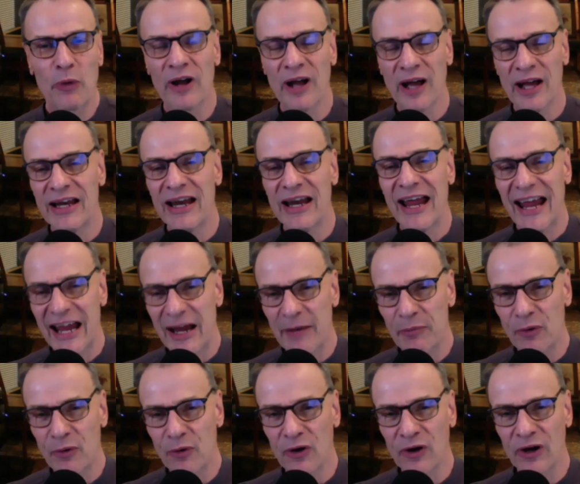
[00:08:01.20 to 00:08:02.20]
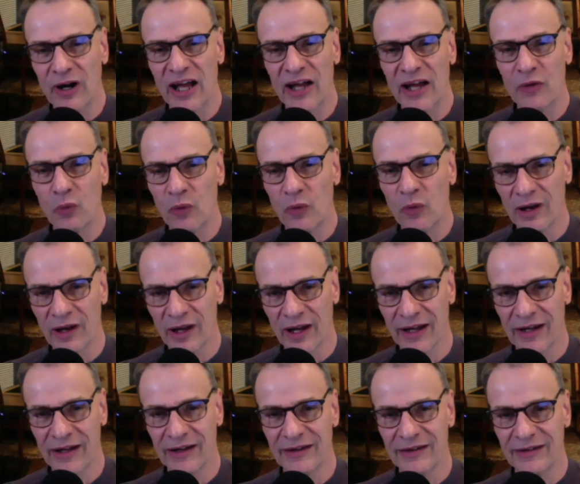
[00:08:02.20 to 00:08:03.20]
unable or
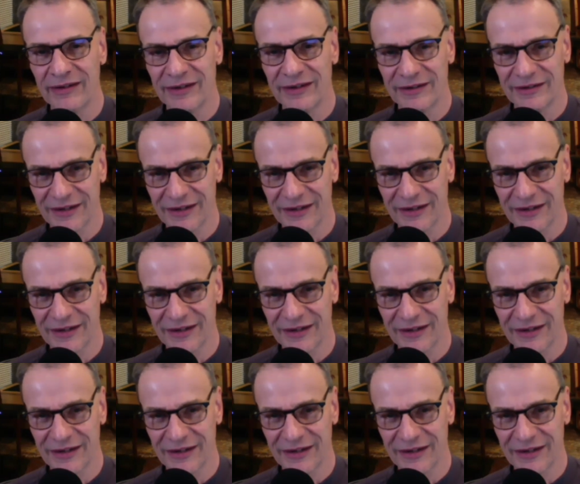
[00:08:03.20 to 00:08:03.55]
unwilling to see.